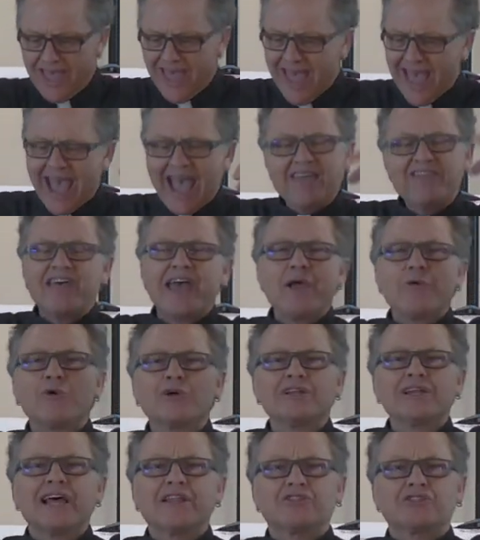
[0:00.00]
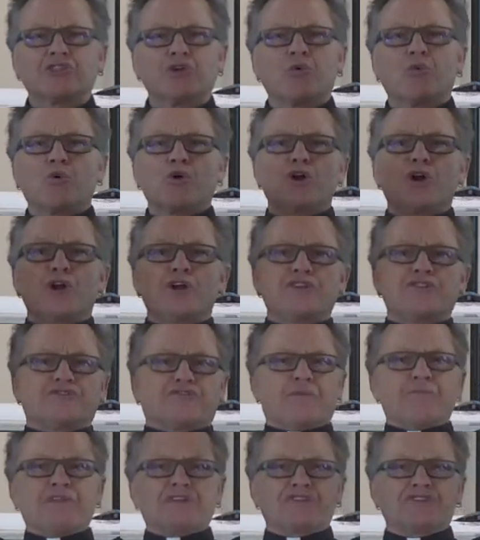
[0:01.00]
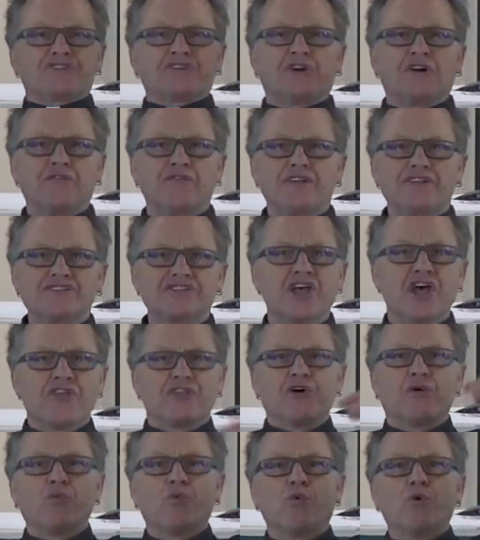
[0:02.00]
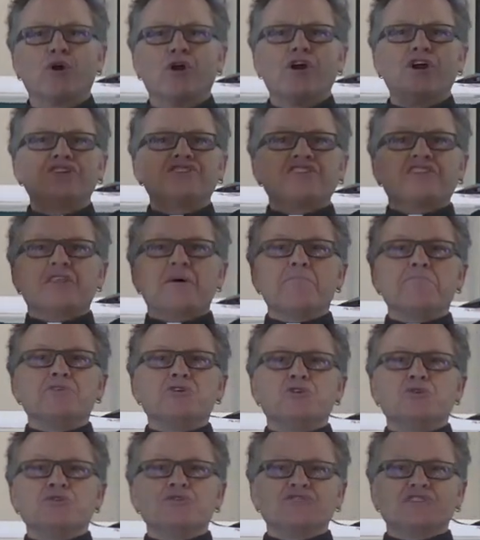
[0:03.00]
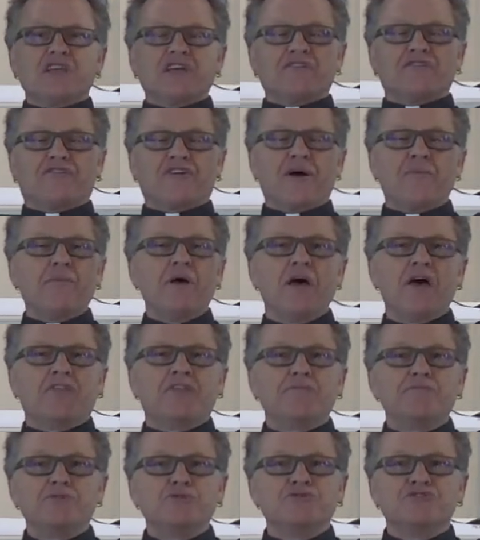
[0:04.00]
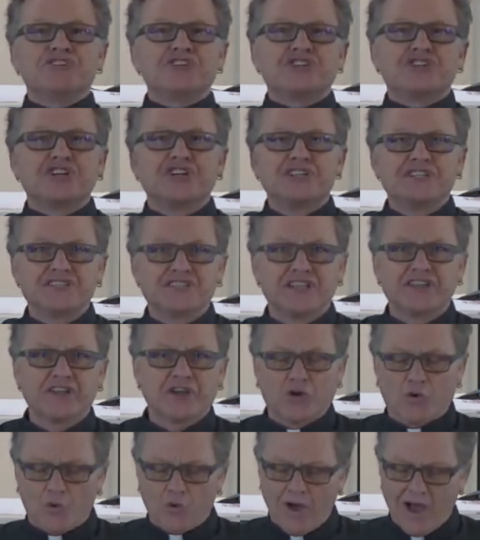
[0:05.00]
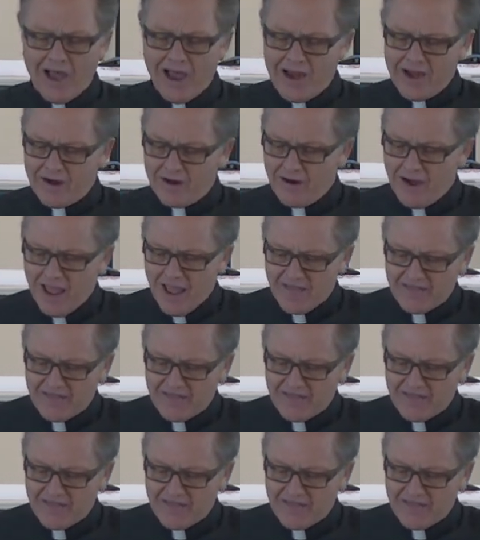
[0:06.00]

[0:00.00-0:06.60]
And they would let the words from the service, the words and the music from the musicians and the choir,